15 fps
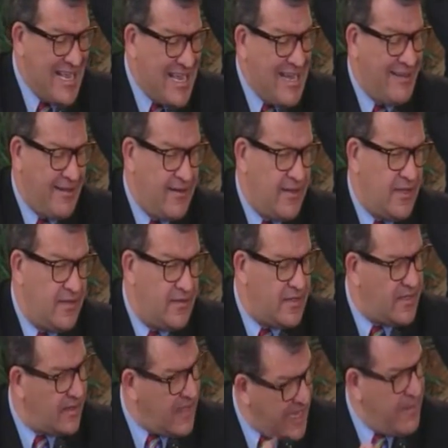Hit the
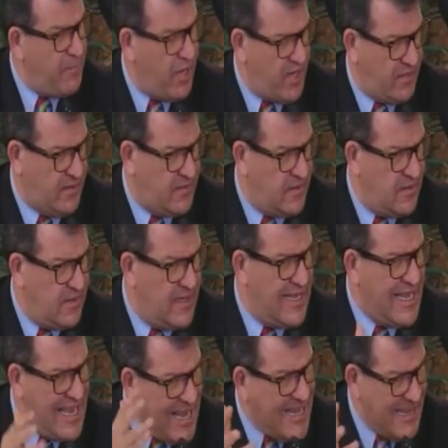delay button.
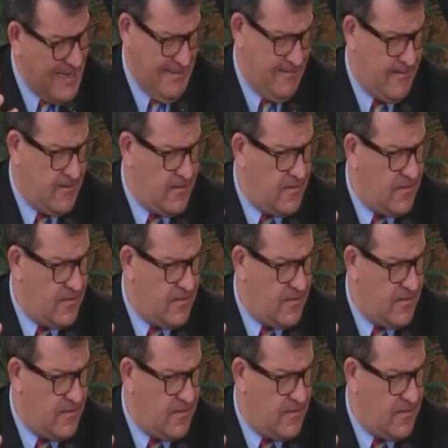Hit it.